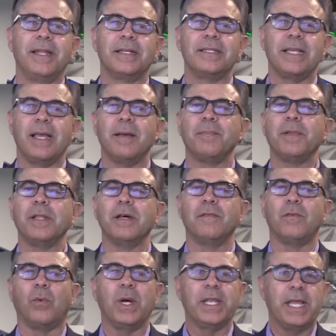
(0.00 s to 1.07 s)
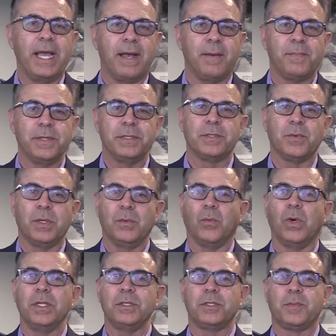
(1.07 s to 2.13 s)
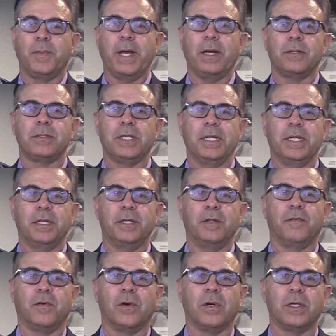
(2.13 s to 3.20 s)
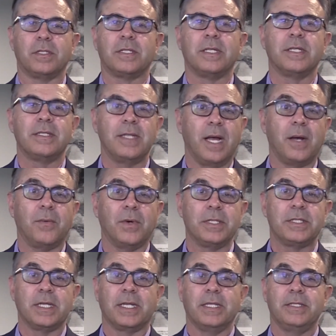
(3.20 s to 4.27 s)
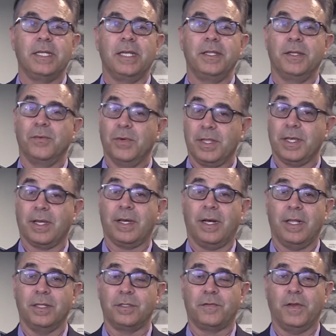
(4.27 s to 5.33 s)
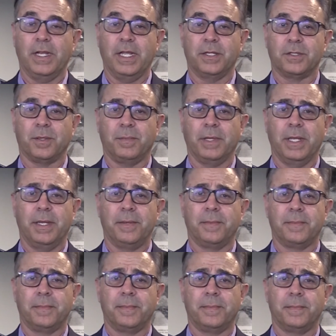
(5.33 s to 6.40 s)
an example of what happens when one spouse in a divorce does not want to continue with the college financial plan.